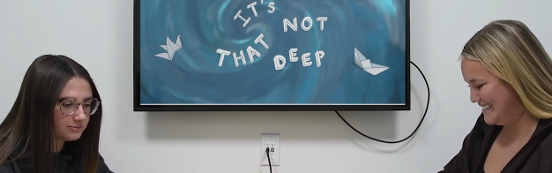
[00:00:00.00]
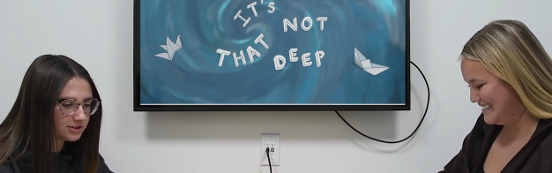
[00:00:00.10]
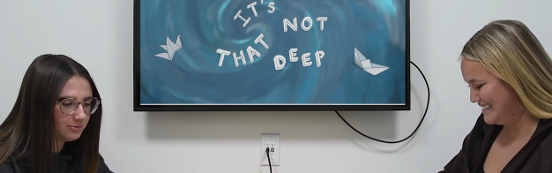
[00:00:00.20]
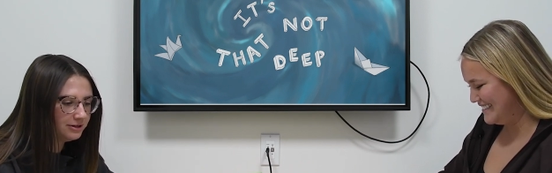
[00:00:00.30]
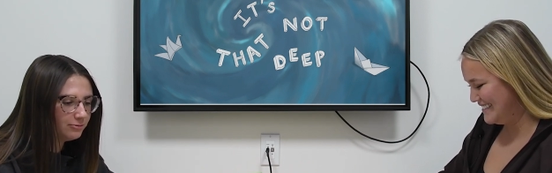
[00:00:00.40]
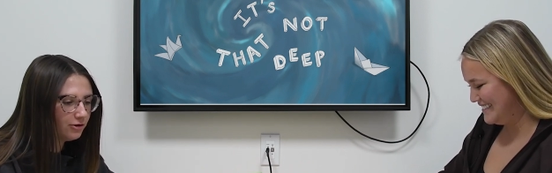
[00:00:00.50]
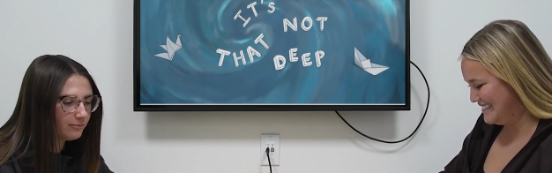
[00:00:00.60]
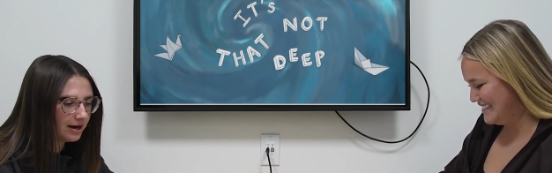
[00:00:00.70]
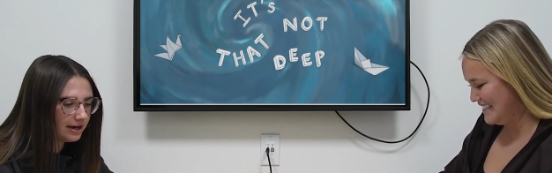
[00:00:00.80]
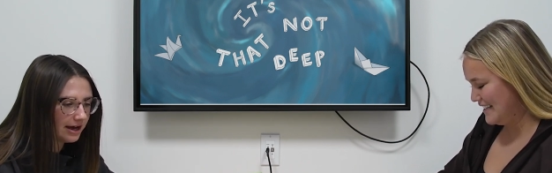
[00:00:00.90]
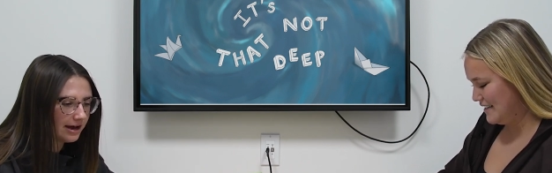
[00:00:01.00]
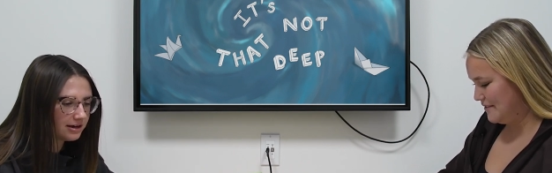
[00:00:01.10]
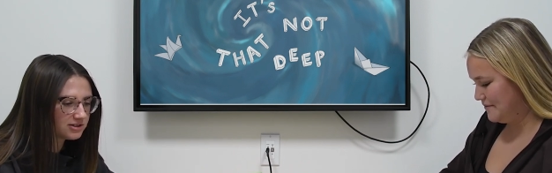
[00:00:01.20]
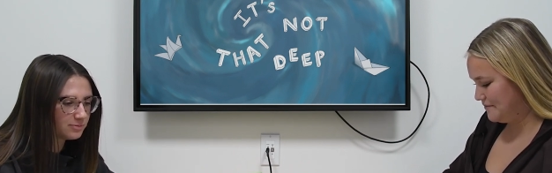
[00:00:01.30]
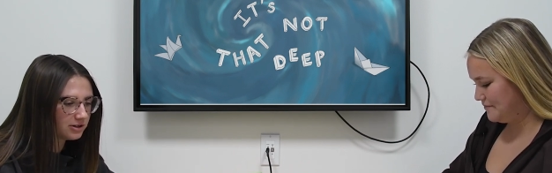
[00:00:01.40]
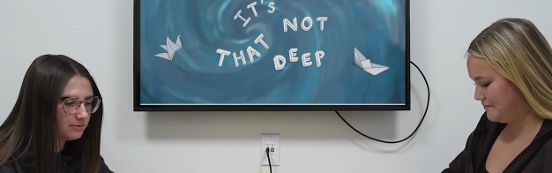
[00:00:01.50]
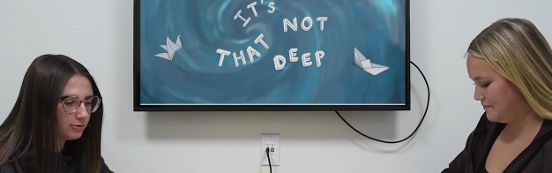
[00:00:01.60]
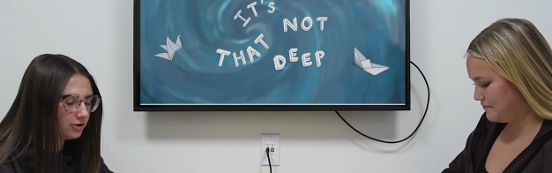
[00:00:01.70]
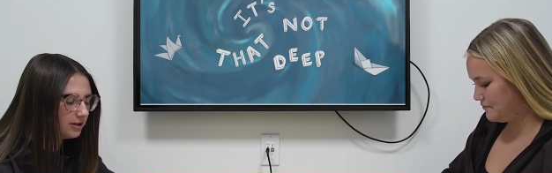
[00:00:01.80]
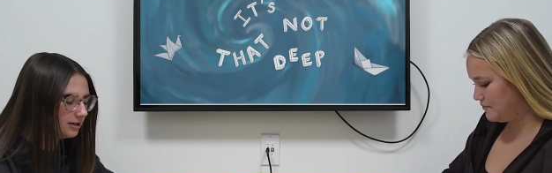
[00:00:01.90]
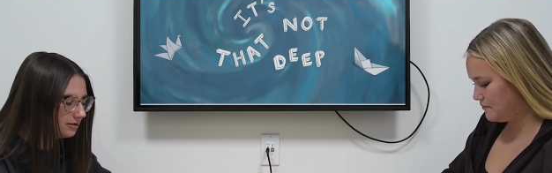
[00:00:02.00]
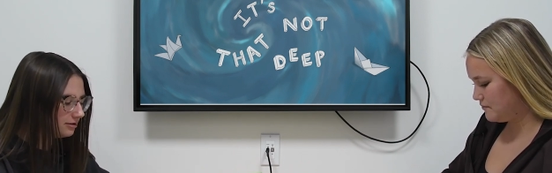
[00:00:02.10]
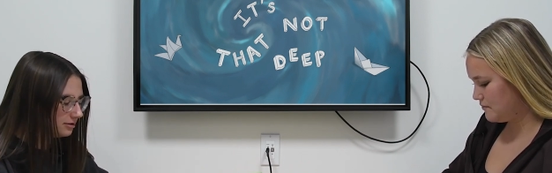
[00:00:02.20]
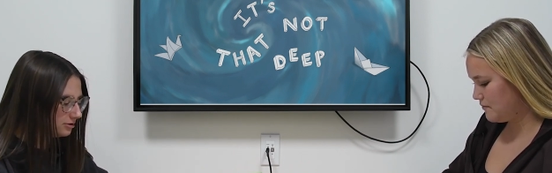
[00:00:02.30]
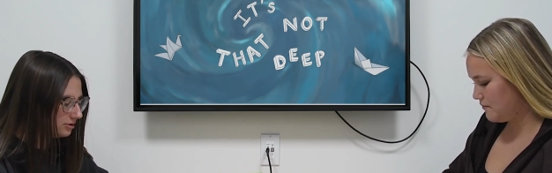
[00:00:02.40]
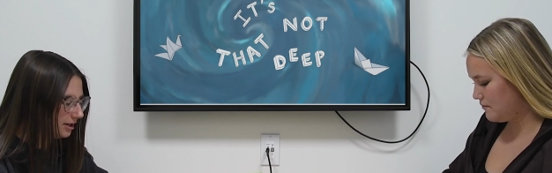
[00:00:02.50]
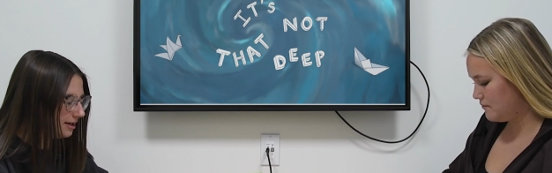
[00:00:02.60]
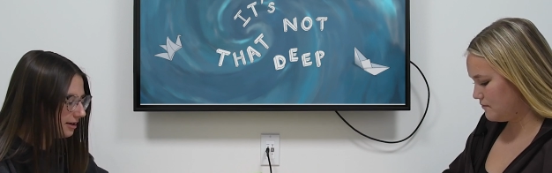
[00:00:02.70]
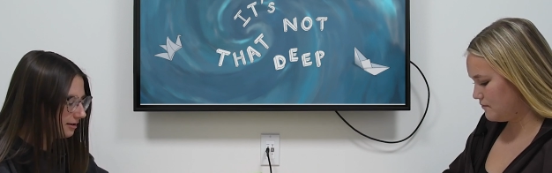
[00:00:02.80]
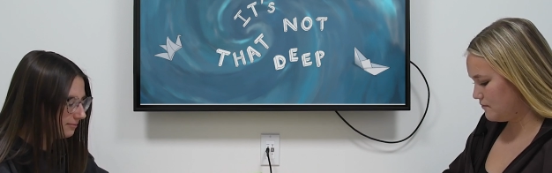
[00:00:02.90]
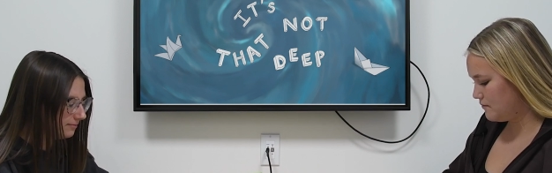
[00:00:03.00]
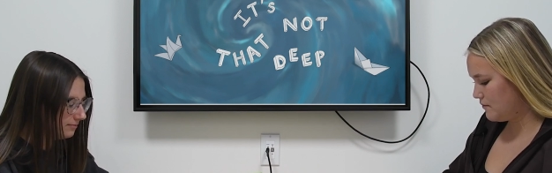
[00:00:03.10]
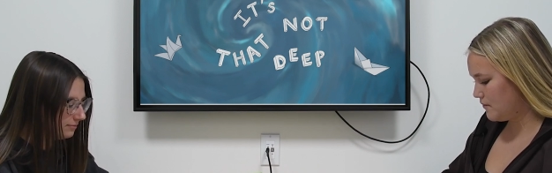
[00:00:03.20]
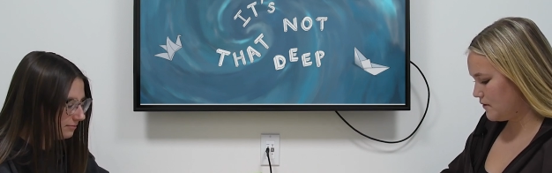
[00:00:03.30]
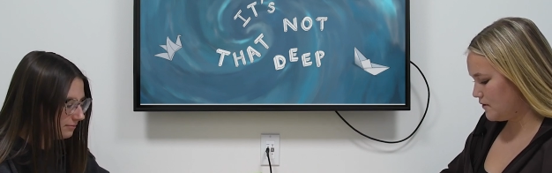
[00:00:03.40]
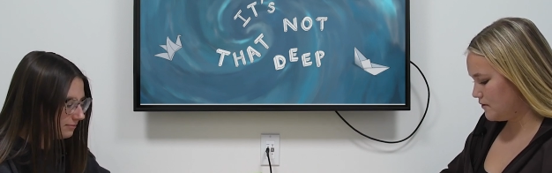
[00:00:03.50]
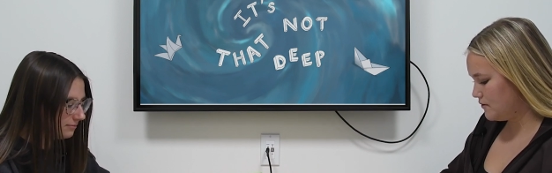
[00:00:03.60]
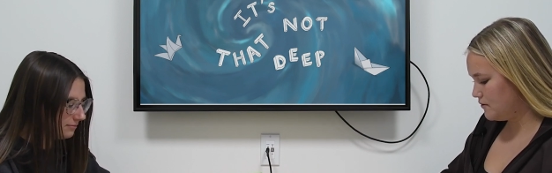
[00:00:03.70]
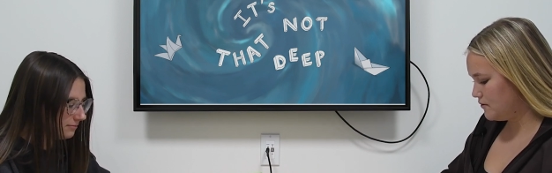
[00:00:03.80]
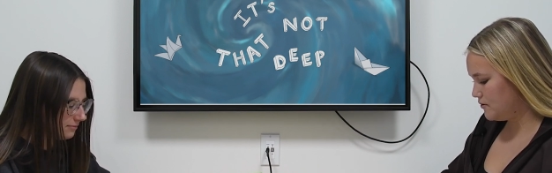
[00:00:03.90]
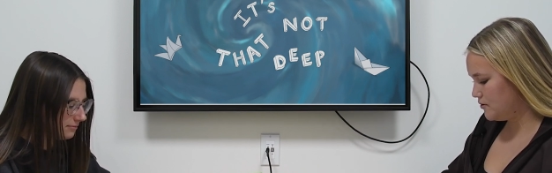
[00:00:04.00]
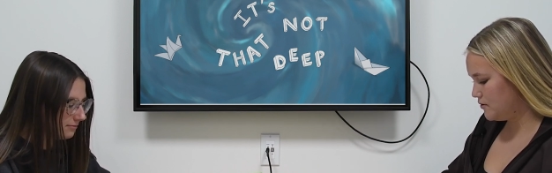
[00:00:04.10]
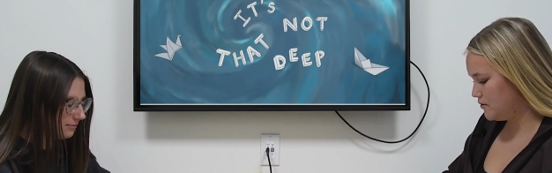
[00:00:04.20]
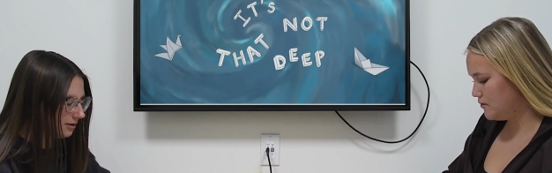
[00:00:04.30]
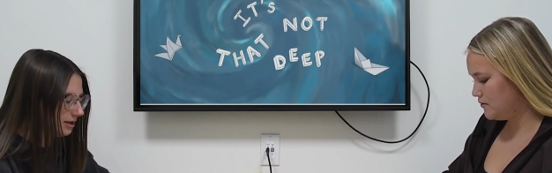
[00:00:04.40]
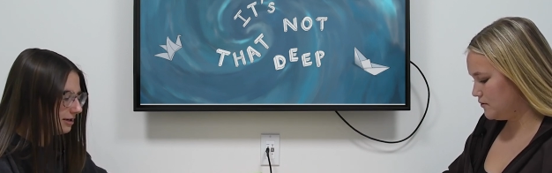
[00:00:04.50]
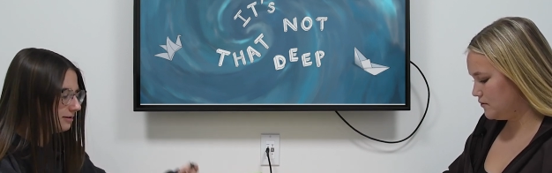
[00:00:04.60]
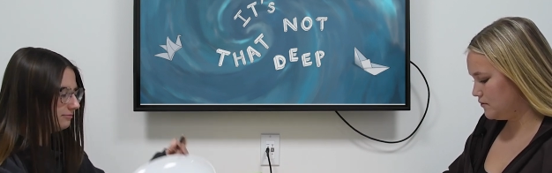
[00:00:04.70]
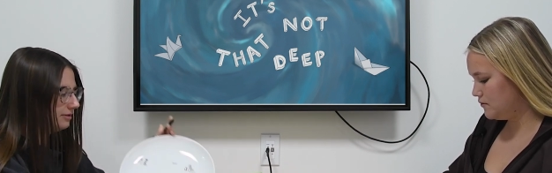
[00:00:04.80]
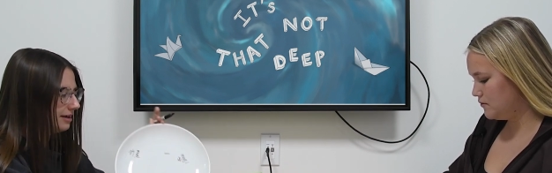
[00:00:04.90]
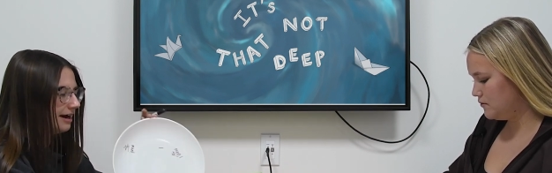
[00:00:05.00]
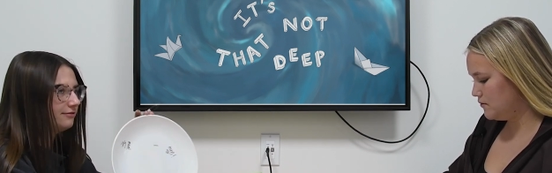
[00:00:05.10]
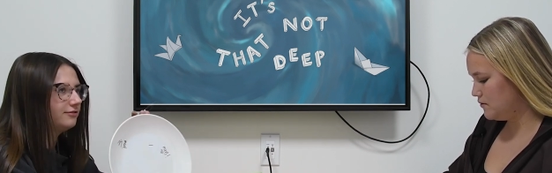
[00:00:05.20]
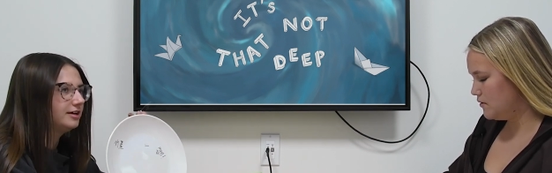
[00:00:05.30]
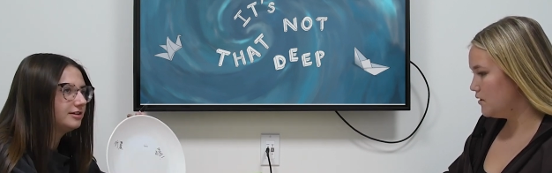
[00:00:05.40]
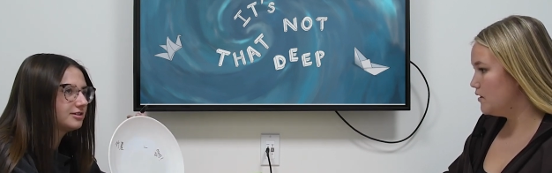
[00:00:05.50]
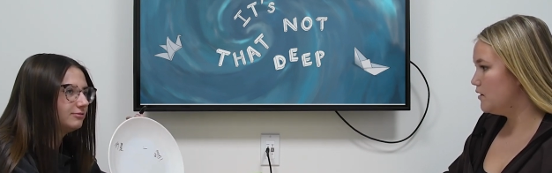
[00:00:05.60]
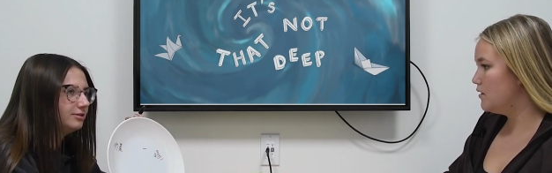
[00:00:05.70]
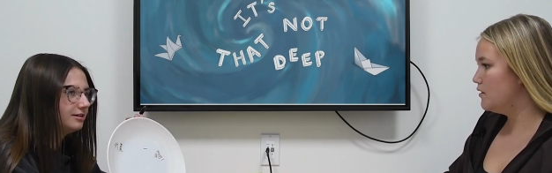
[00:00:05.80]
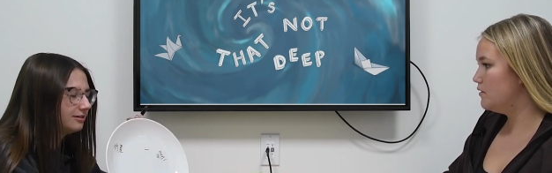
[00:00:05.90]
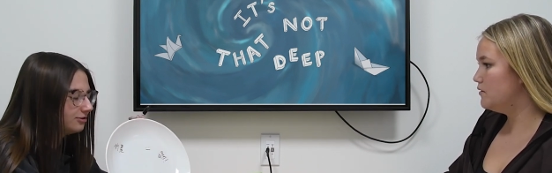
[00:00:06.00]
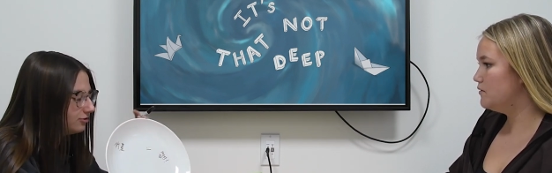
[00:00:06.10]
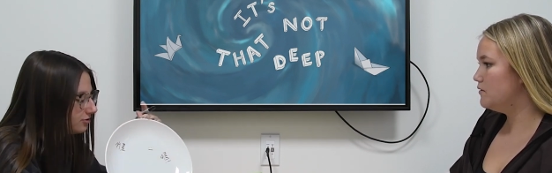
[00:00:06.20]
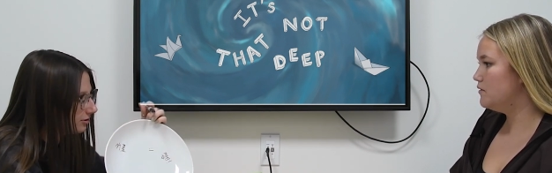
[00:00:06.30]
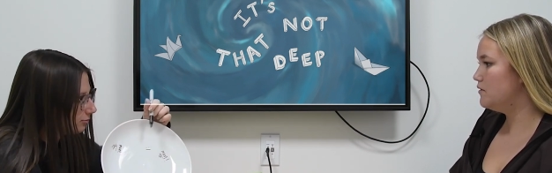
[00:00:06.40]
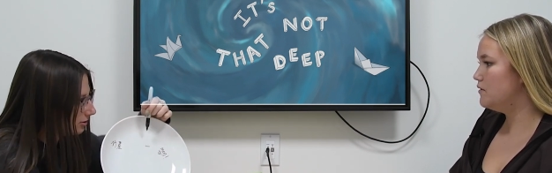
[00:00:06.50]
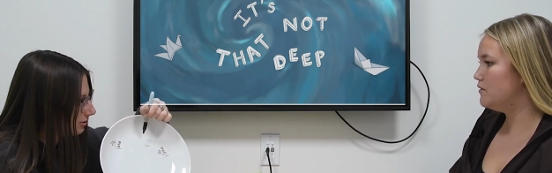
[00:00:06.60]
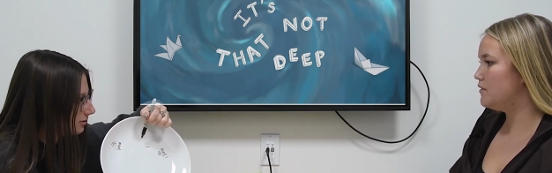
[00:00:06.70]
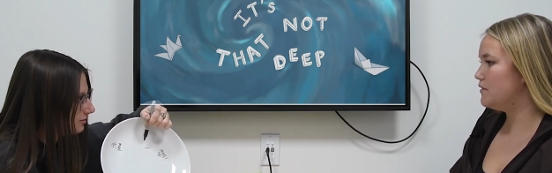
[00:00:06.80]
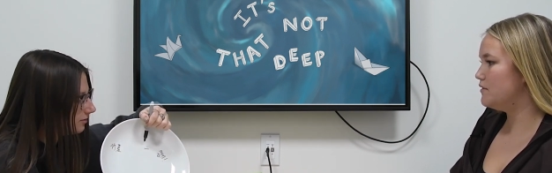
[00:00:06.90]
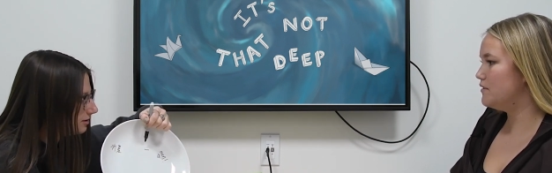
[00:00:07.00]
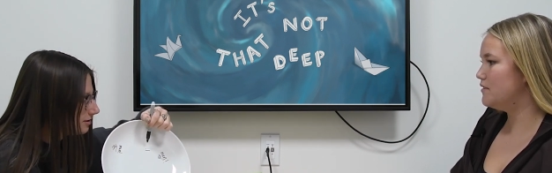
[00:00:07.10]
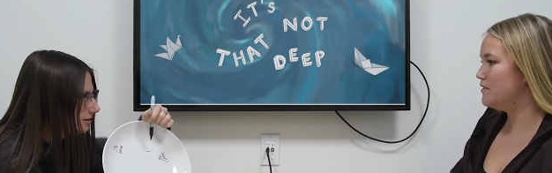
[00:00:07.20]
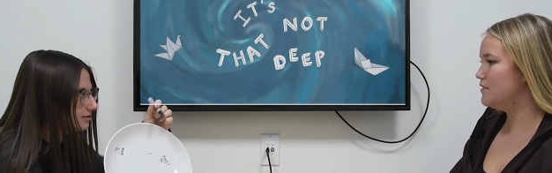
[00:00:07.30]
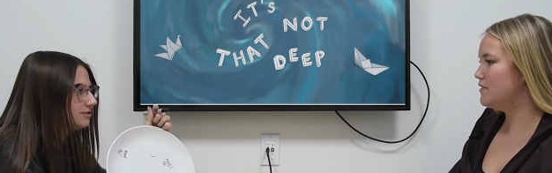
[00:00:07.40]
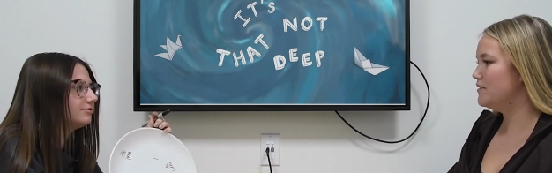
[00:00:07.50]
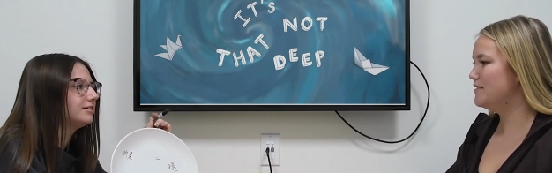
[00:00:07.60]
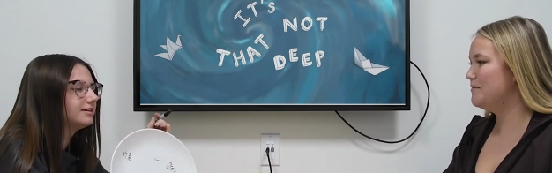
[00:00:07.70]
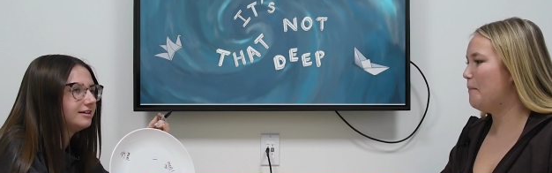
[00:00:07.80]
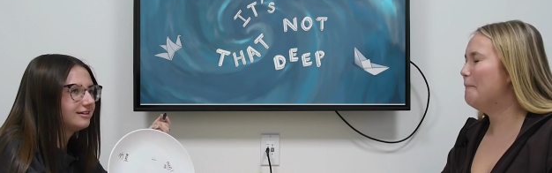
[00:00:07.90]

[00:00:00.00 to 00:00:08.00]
Speaker 1: somebody wrote my ex, but they put like the little like, like that face. Can we get a close up on this face next to it? Like